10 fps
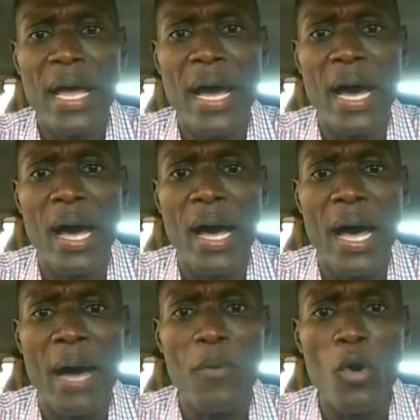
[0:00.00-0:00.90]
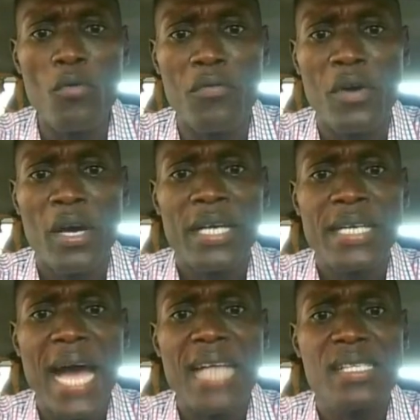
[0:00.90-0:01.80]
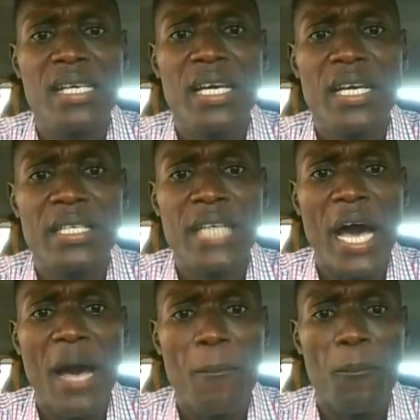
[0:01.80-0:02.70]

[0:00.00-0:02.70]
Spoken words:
above, that the